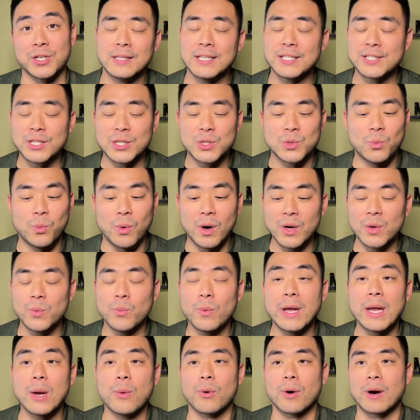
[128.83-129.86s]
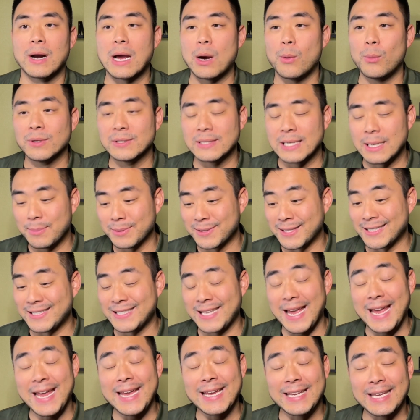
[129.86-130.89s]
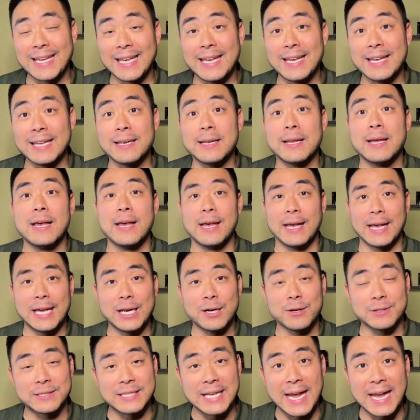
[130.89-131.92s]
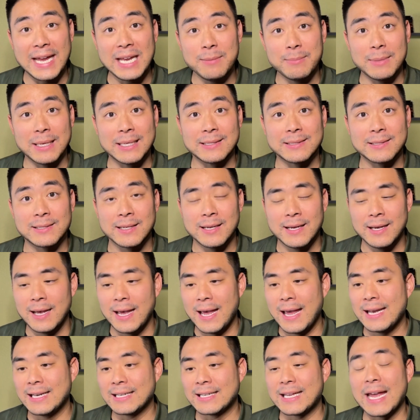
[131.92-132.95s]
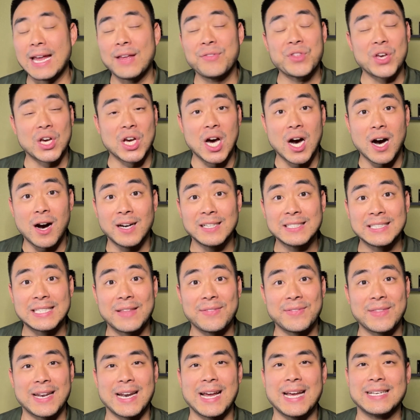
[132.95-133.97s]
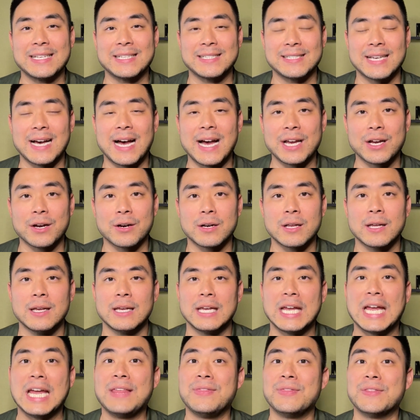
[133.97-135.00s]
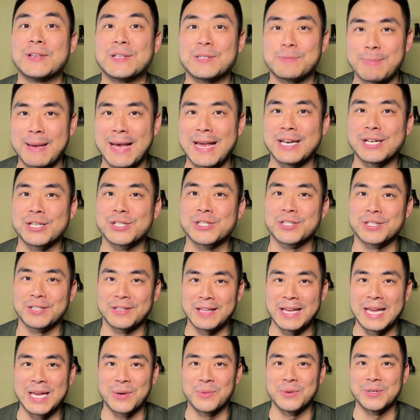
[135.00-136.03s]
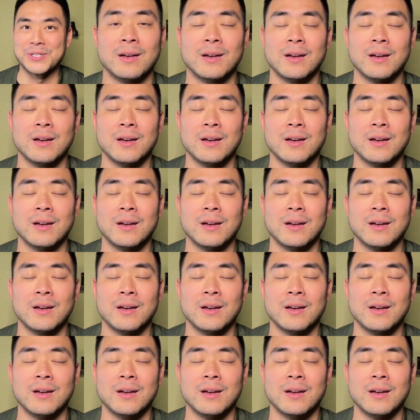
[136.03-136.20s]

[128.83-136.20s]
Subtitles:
This is one way where I was able to take in entertainment and gain the content that I desired in the Spanish language.